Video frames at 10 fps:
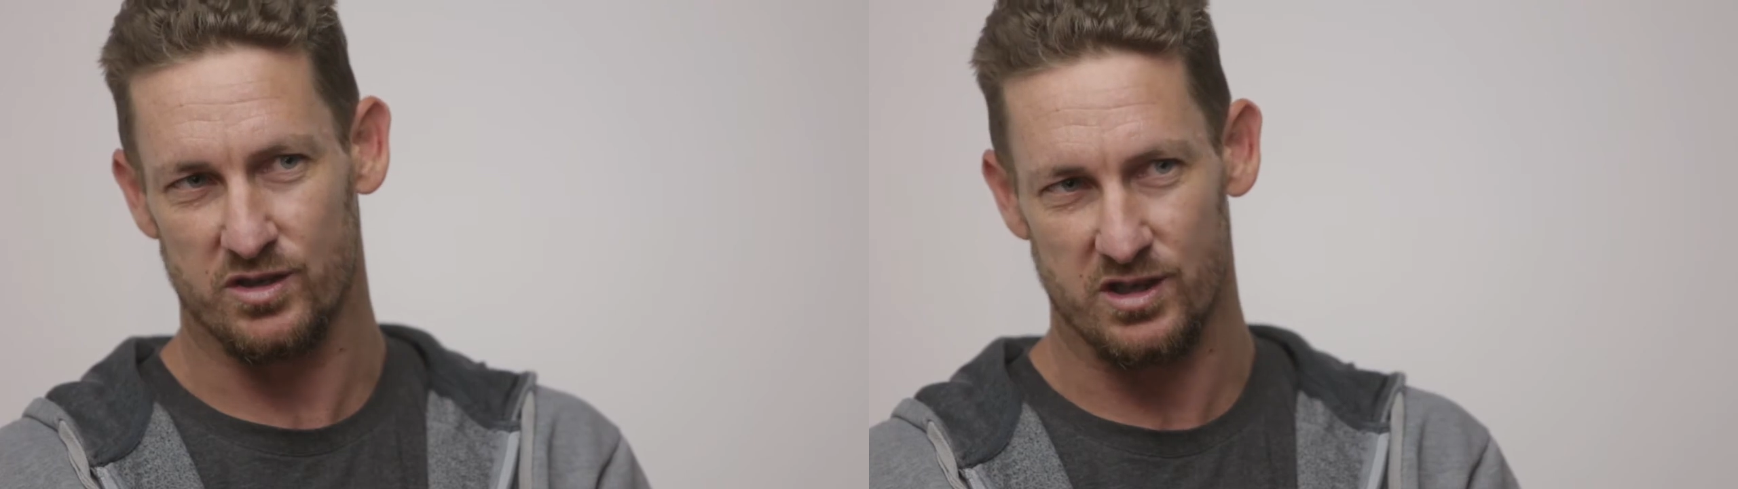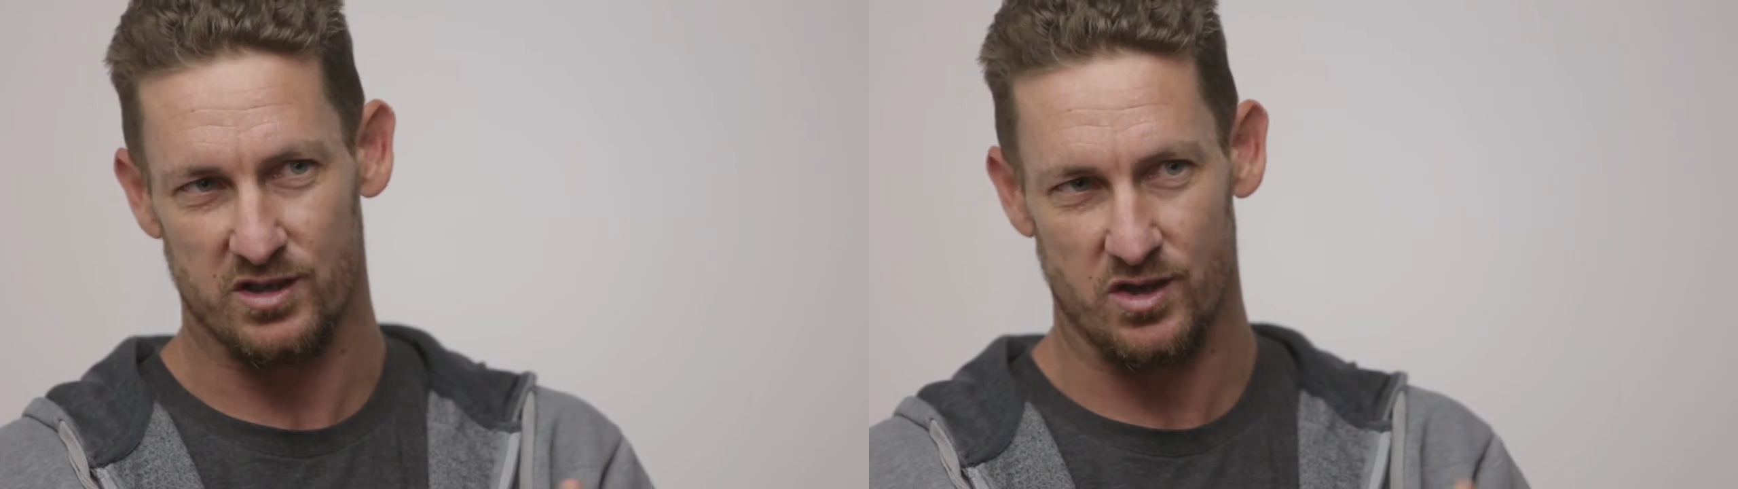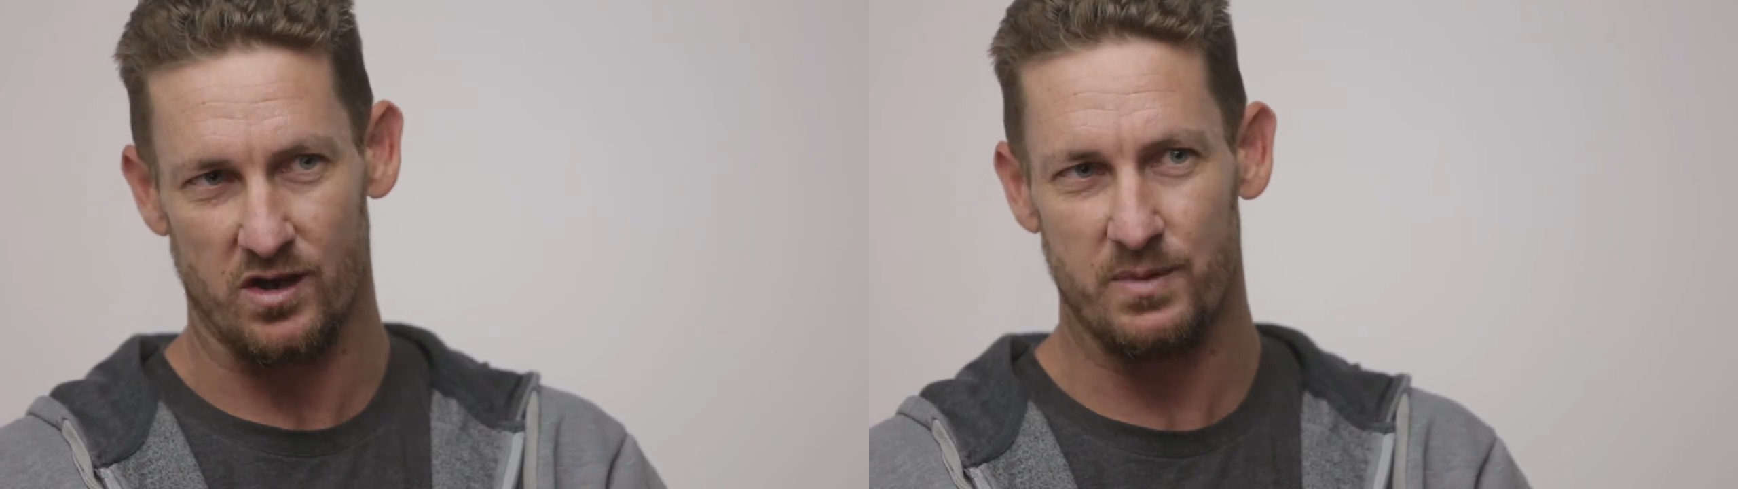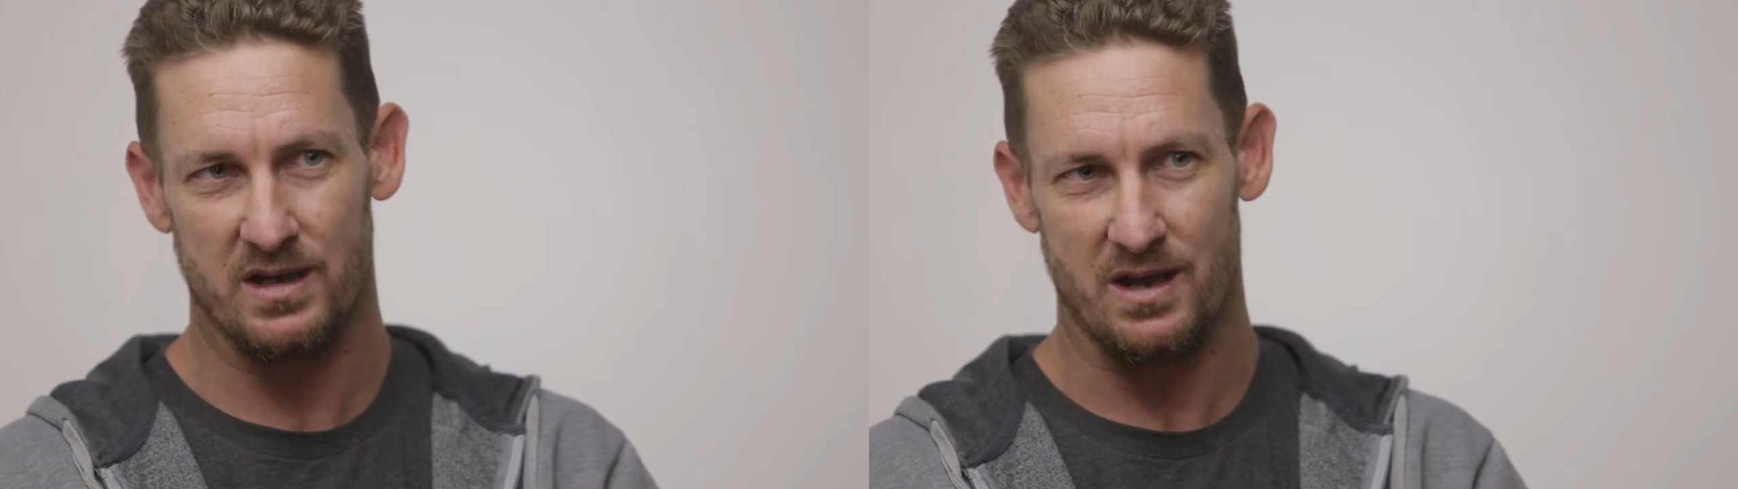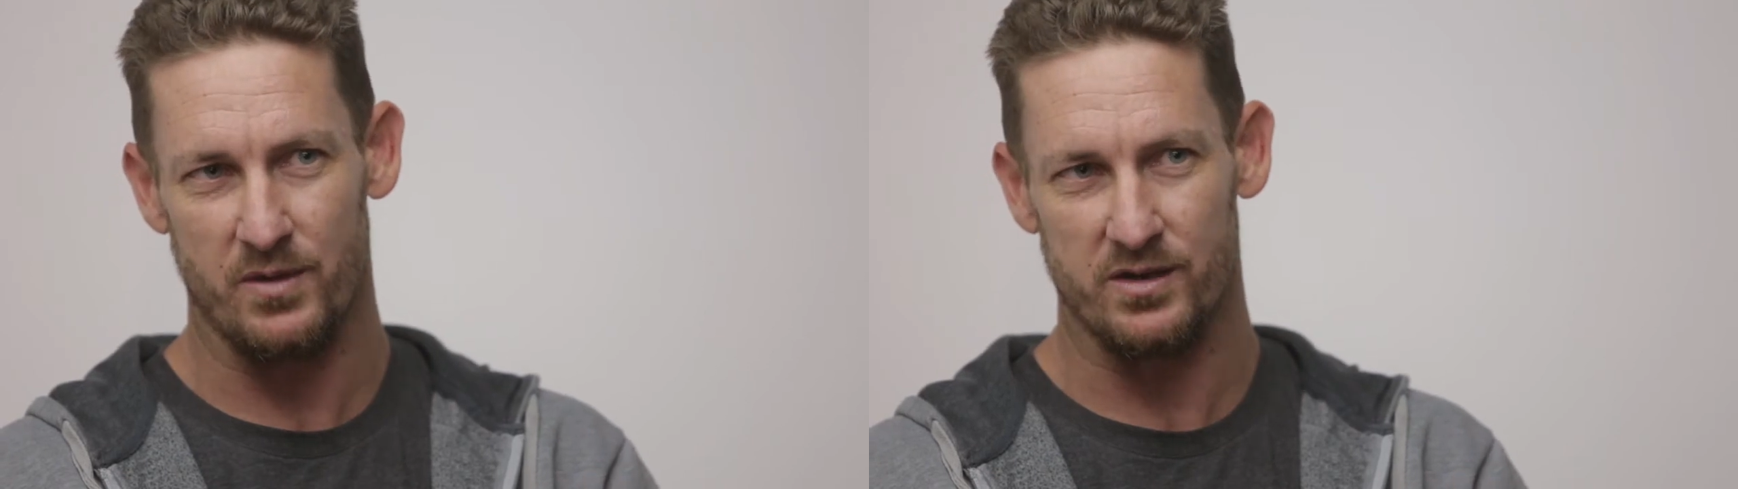So it started to
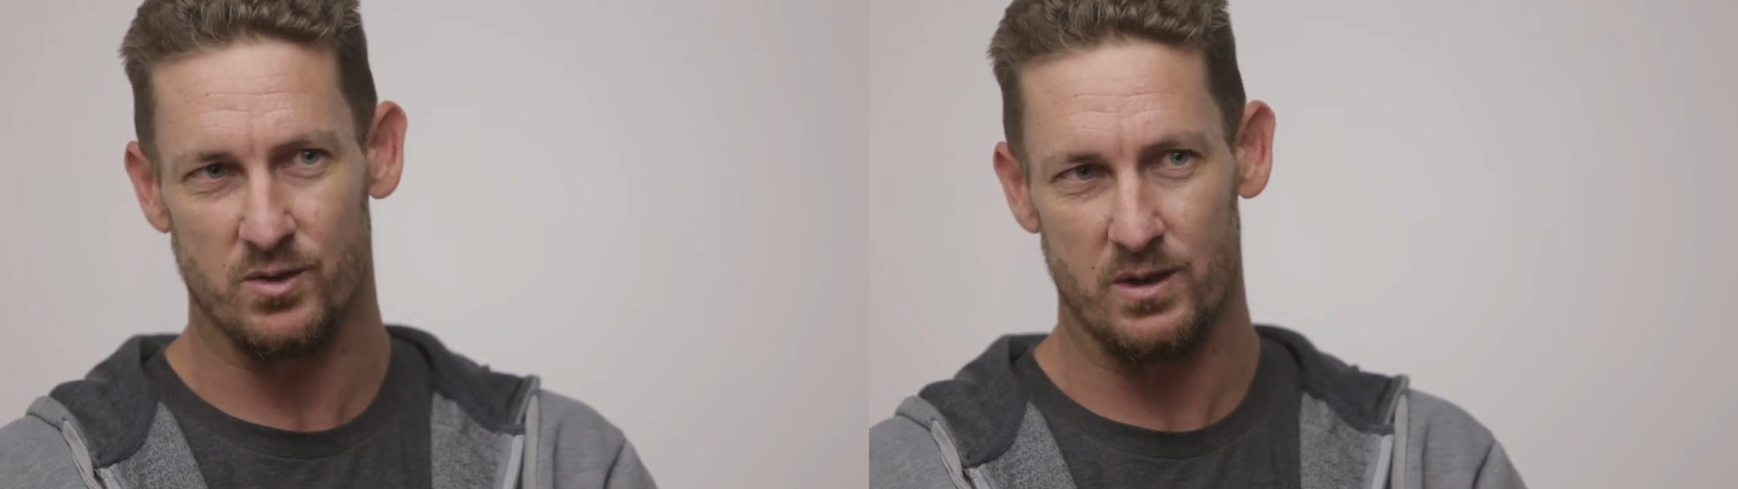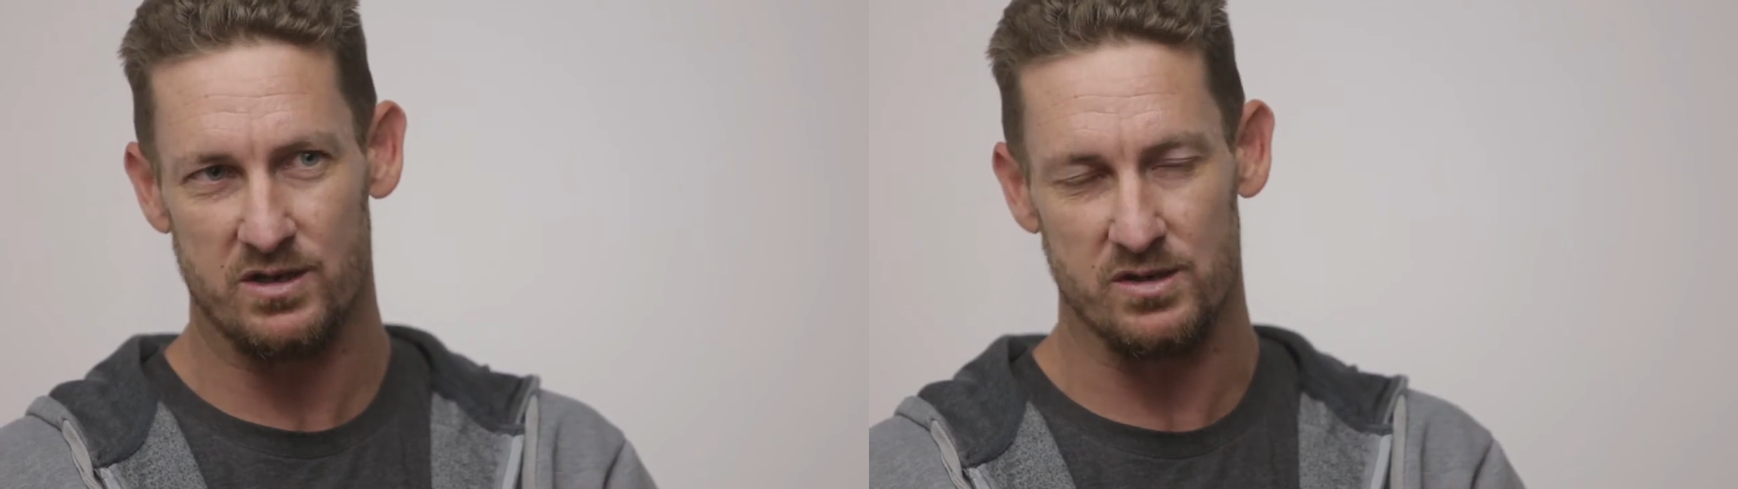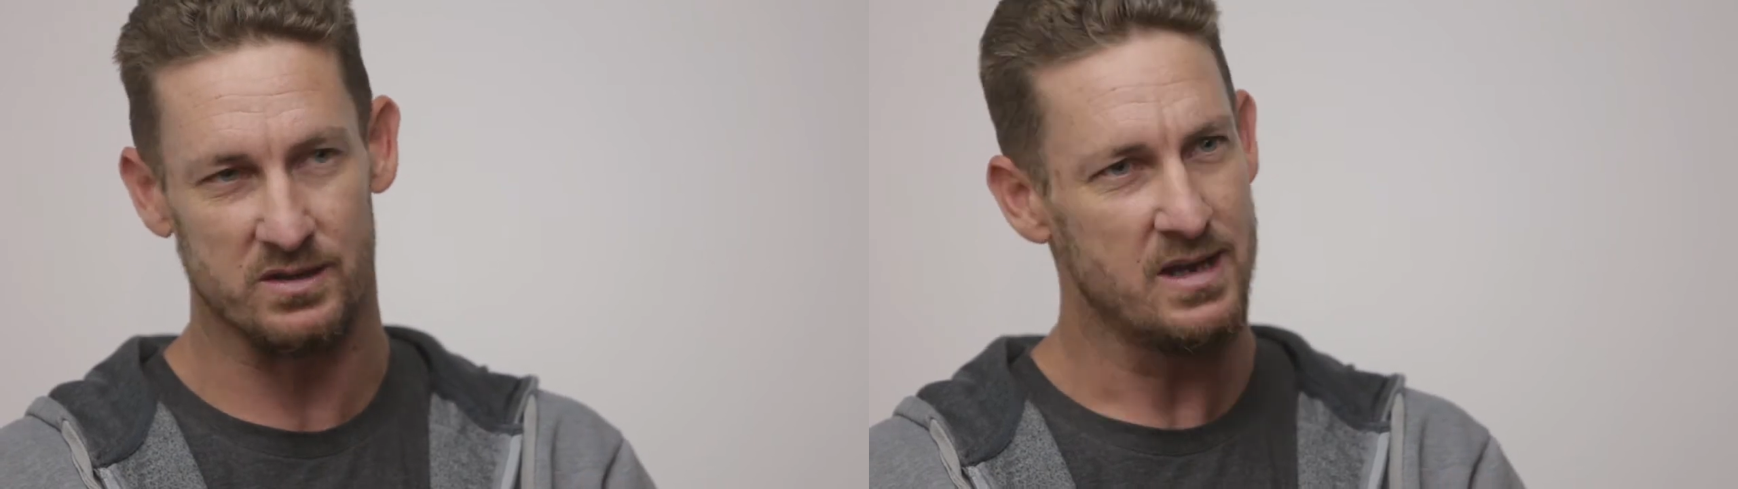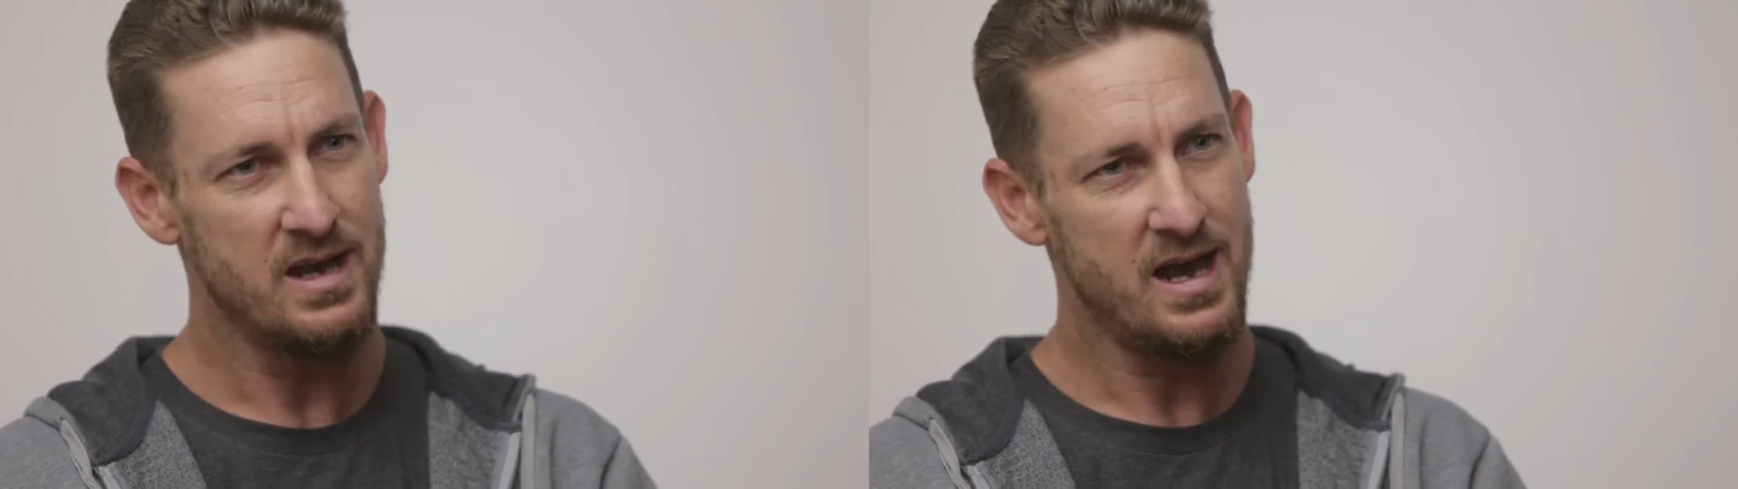become those questions.